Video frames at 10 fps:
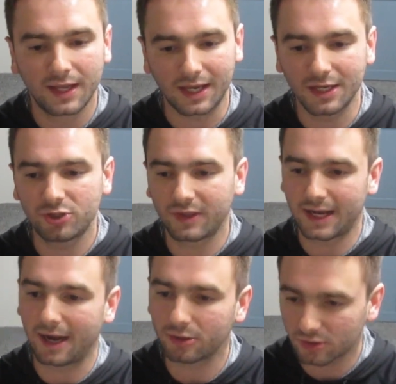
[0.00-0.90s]
each of the
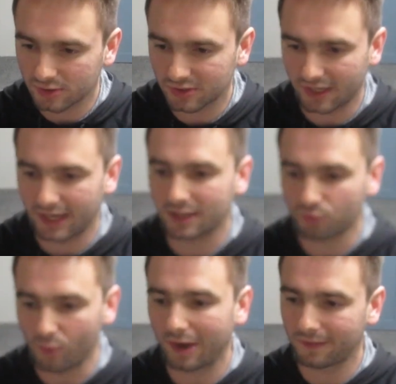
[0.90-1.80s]
characters
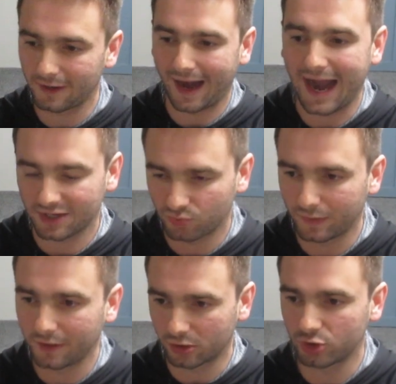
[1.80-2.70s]
and where they're at
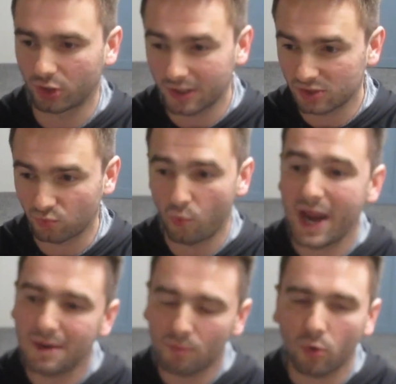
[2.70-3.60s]
with their journeys
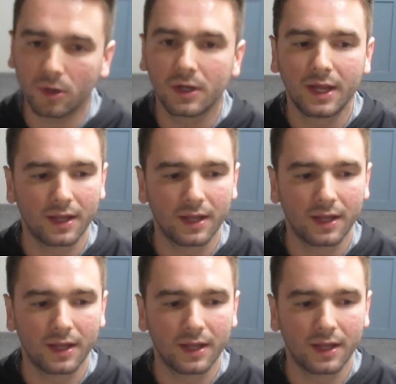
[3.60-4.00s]
way more